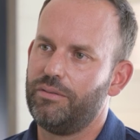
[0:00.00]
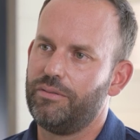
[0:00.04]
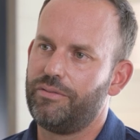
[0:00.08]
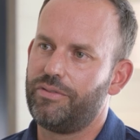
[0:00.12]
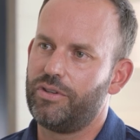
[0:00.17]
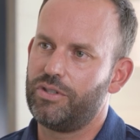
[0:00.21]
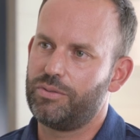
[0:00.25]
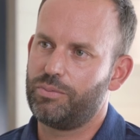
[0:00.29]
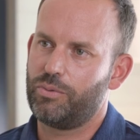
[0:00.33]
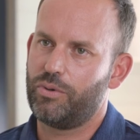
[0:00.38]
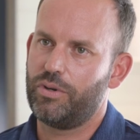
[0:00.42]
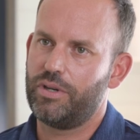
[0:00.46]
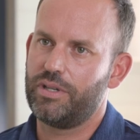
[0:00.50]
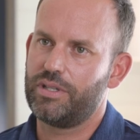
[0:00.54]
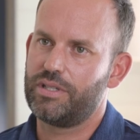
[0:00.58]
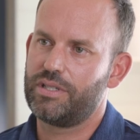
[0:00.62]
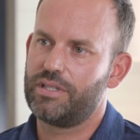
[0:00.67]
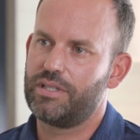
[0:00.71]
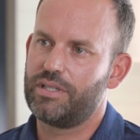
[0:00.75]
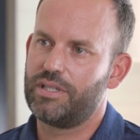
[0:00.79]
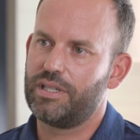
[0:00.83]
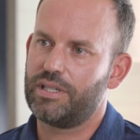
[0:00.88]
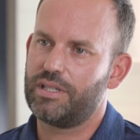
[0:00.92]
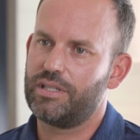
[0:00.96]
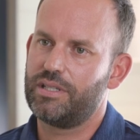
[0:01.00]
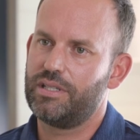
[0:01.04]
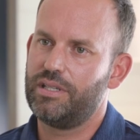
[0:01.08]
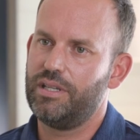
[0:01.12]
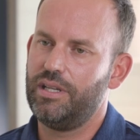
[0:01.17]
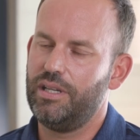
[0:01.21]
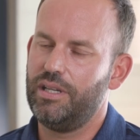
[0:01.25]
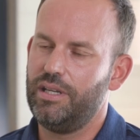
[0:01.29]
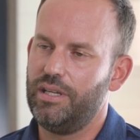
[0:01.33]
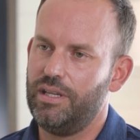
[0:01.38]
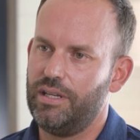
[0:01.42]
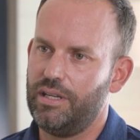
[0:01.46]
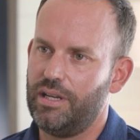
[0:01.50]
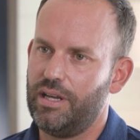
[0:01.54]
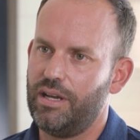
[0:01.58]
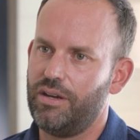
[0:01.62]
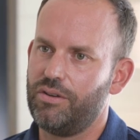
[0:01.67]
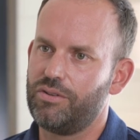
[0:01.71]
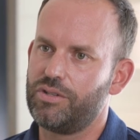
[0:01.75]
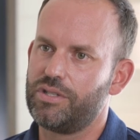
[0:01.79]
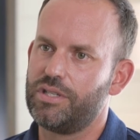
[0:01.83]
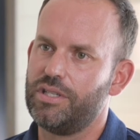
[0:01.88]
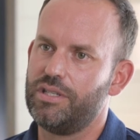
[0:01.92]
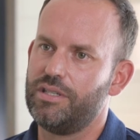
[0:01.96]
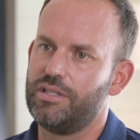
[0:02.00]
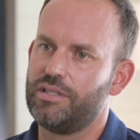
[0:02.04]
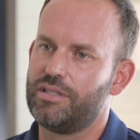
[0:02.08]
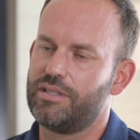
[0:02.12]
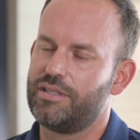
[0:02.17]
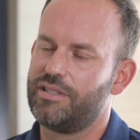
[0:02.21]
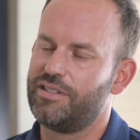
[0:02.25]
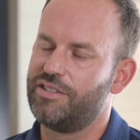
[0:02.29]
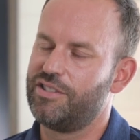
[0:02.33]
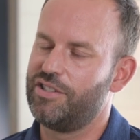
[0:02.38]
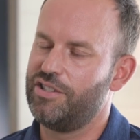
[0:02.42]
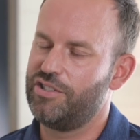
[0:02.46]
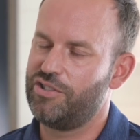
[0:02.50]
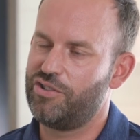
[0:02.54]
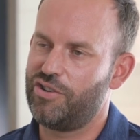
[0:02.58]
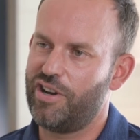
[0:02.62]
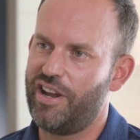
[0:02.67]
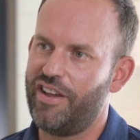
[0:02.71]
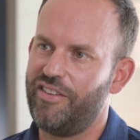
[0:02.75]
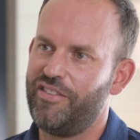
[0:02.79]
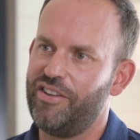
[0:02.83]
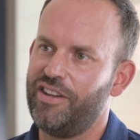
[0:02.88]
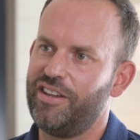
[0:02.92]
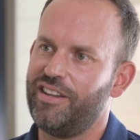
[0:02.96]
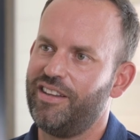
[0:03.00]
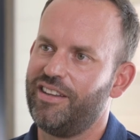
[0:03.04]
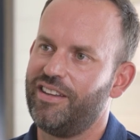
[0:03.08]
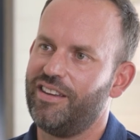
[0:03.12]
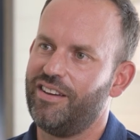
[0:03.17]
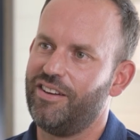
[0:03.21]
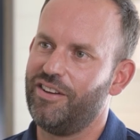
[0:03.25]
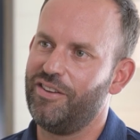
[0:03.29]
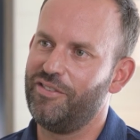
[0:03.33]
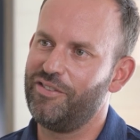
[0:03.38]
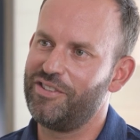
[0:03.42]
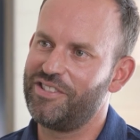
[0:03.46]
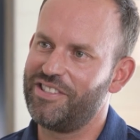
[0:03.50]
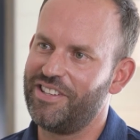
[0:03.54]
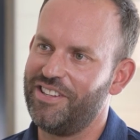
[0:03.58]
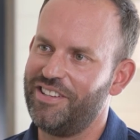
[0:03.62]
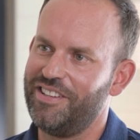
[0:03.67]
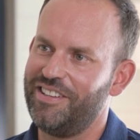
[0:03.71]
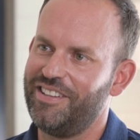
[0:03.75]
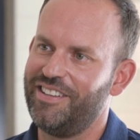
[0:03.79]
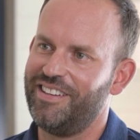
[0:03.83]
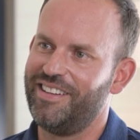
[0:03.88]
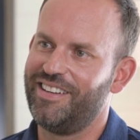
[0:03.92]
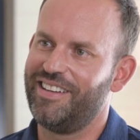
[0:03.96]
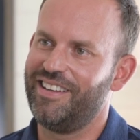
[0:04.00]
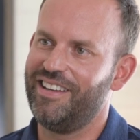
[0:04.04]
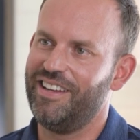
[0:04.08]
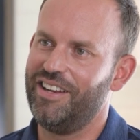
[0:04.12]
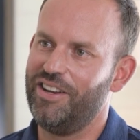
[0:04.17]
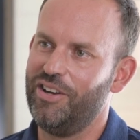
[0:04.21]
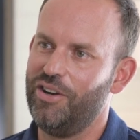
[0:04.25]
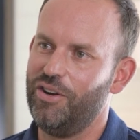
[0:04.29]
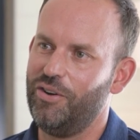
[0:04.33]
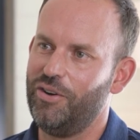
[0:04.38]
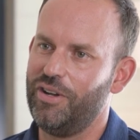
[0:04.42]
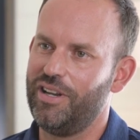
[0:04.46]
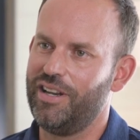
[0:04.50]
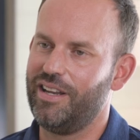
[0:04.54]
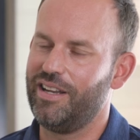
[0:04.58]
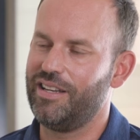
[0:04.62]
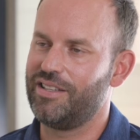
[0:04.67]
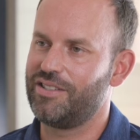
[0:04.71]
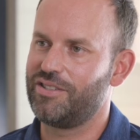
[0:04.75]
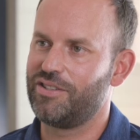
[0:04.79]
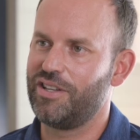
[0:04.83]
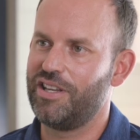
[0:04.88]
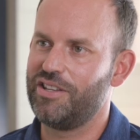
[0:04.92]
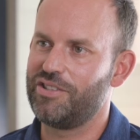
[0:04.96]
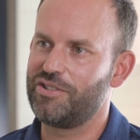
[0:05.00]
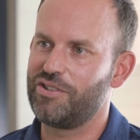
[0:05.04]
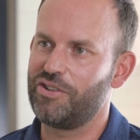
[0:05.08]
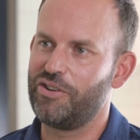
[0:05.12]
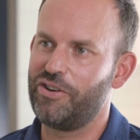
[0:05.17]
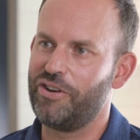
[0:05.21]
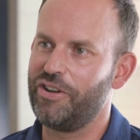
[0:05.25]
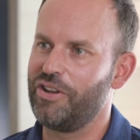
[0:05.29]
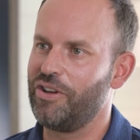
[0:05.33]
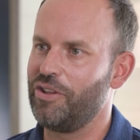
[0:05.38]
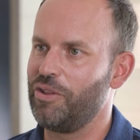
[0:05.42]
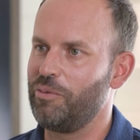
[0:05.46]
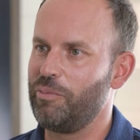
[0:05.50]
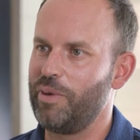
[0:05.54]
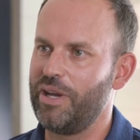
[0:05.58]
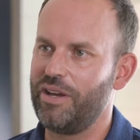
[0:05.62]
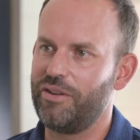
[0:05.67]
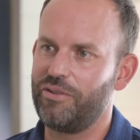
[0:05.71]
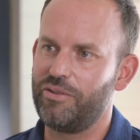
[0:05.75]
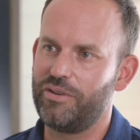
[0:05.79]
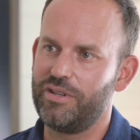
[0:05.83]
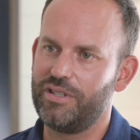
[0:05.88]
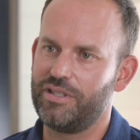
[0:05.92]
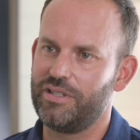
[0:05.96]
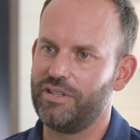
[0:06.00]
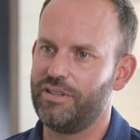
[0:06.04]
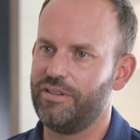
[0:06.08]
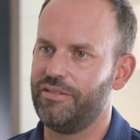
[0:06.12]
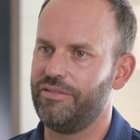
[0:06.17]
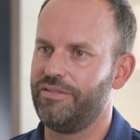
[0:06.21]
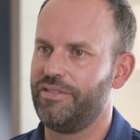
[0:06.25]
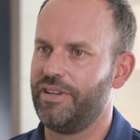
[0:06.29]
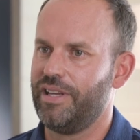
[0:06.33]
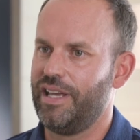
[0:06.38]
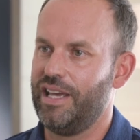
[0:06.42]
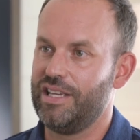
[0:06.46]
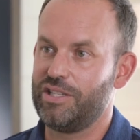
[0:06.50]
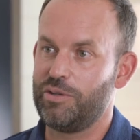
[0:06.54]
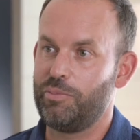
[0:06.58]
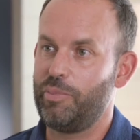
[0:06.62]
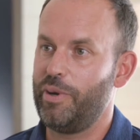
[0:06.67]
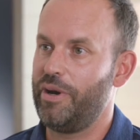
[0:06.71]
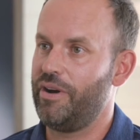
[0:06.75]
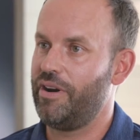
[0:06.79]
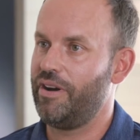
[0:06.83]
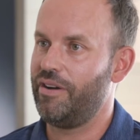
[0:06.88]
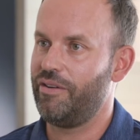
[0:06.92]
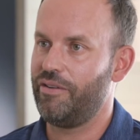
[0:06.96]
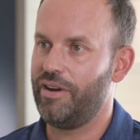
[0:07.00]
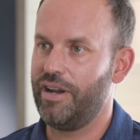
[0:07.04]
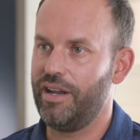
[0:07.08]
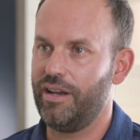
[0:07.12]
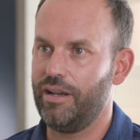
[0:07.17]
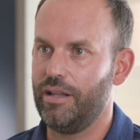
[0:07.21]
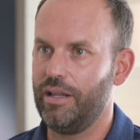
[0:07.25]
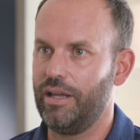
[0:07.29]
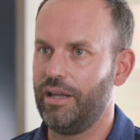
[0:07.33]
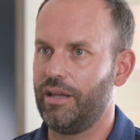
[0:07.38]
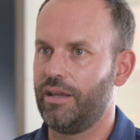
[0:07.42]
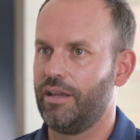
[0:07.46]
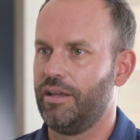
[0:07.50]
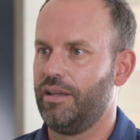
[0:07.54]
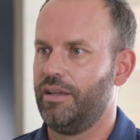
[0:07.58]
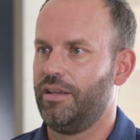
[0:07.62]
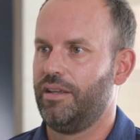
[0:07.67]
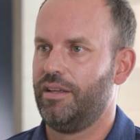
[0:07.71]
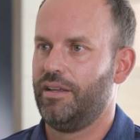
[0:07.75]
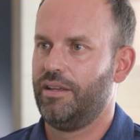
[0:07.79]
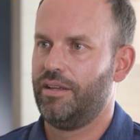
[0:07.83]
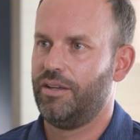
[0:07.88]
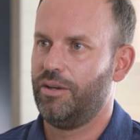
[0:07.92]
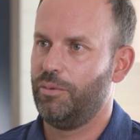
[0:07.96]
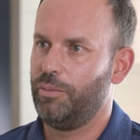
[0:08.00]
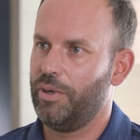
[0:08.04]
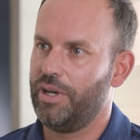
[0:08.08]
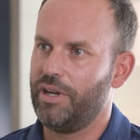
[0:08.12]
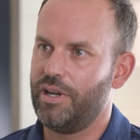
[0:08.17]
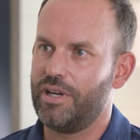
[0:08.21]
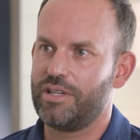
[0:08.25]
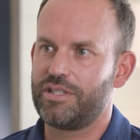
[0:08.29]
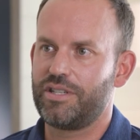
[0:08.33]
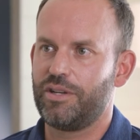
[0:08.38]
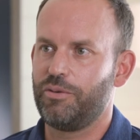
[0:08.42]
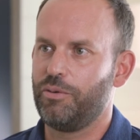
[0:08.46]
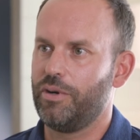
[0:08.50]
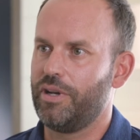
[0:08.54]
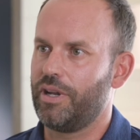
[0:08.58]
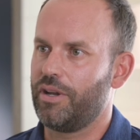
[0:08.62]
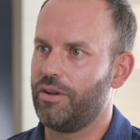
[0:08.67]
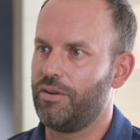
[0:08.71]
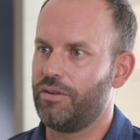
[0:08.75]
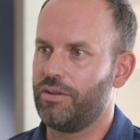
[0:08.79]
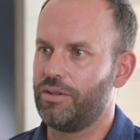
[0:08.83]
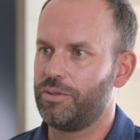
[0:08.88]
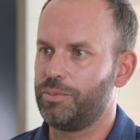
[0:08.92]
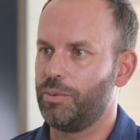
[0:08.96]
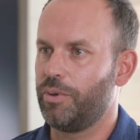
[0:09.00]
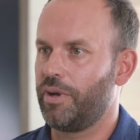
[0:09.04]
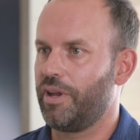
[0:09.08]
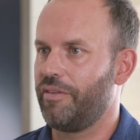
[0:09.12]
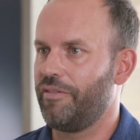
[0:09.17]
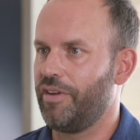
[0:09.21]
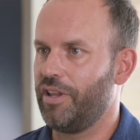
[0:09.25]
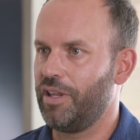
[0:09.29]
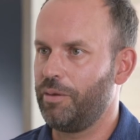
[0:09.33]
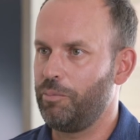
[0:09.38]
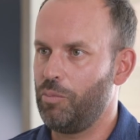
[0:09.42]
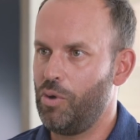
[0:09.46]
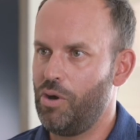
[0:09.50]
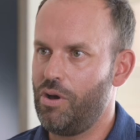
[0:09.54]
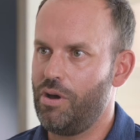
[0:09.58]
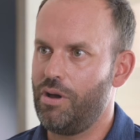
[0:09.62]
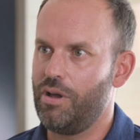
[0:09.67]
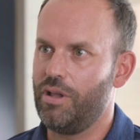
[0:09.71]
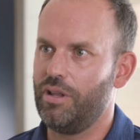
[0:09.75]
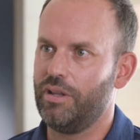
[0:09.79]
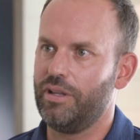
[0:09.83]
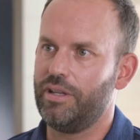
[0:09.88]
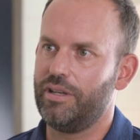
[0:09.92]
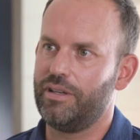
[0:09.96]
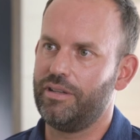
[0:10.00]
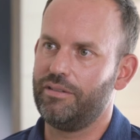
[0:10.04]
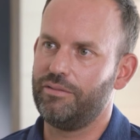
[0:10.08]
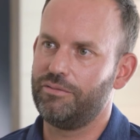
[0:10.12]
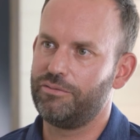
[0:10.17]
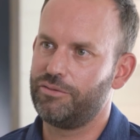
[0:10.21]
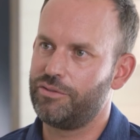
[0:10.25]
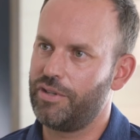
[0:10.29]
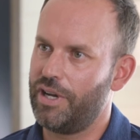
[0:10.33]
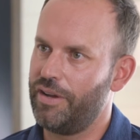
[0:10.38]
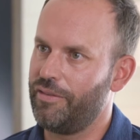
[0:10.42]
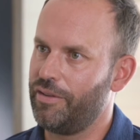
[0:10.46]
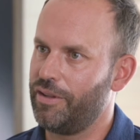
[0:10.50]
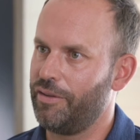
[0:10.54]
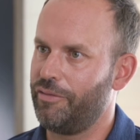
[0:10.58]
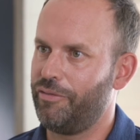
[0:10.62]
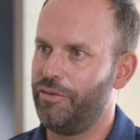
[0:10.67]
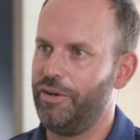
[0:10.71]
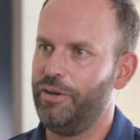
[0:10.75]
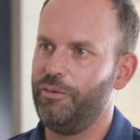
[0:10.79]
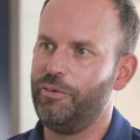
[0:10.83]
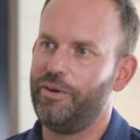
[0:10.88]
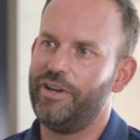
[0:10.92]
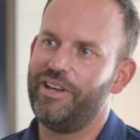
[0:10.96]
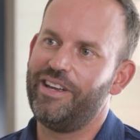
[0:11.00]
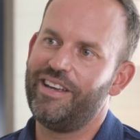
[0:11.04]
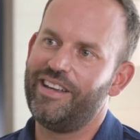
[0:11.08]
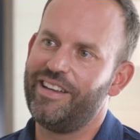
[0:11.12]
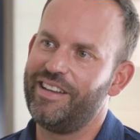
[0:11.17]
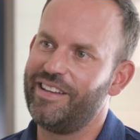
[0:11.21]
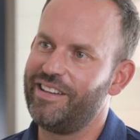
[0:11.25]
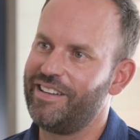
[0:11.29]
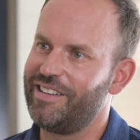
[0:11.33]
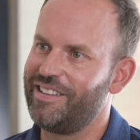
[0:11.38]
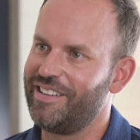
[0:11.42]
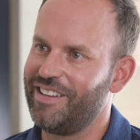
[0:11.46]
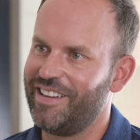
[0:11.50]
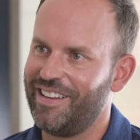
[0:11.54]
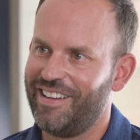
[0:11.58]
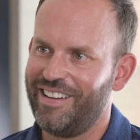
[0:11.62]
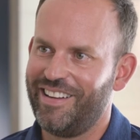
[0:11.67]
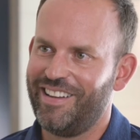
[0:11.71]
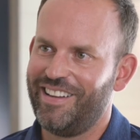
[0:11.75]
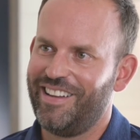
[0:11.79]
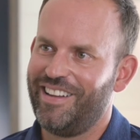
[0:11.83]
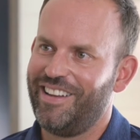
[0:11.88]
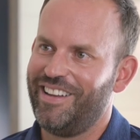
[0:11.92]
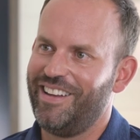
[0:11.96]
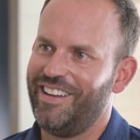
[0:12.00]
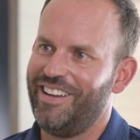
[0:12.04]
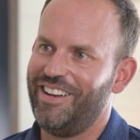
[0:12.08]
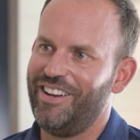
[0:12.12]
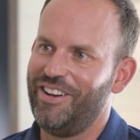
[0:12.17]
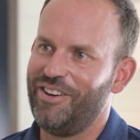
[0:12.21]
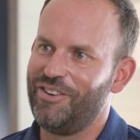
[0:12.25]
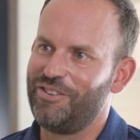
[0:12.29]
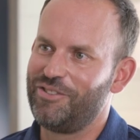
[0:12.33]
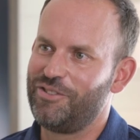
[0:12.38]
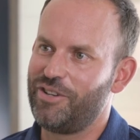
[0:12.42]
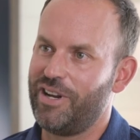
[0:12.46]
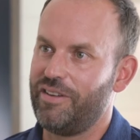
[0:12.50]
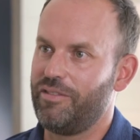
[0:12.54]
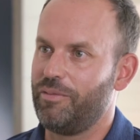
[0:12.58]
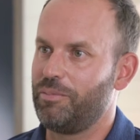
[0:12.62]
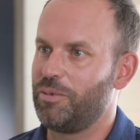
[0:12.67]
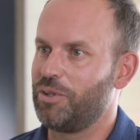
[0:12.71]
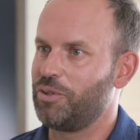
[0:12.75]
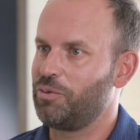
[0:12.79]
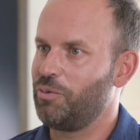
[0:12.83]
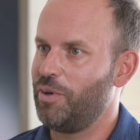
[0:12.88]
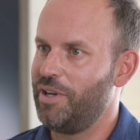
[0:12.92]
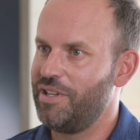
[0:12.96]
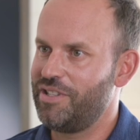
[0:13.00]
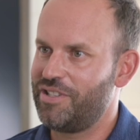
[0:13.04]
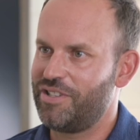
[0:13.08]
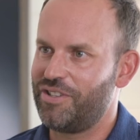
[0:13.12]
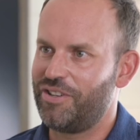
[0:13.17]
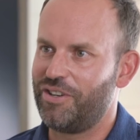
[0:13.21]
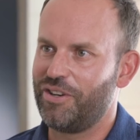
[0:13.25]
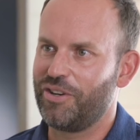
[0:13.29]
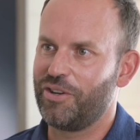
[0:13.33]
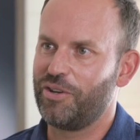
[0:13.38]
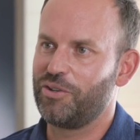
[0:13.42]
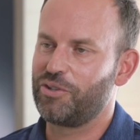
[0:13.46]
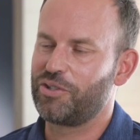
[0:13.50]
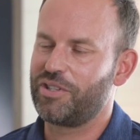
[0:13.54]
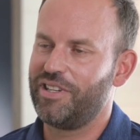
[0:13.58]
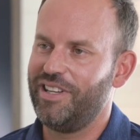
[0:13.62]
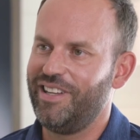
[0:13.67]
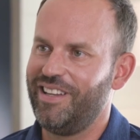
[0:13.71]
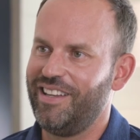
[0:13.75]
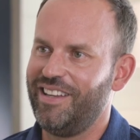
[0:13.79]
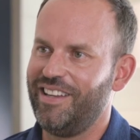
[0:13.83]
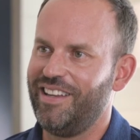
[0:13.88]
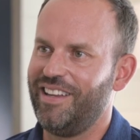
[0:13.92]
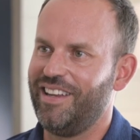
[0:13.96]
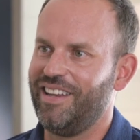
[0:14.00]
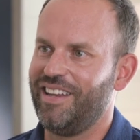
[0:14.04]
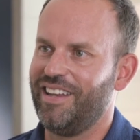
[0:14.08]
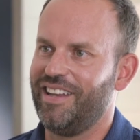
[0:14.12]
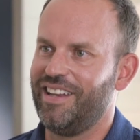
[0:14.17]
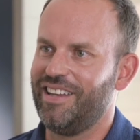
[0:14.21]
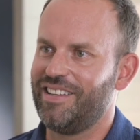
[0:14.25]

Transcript: firstborn is 16 now. She's driving all of a sudden, and it's learning all the boundaries of, as a parent, right? Like, oh my gosh, they want to go to the Spokane Valley Mall and drive on the freeway and drive up to Schweitzer to go skiing, and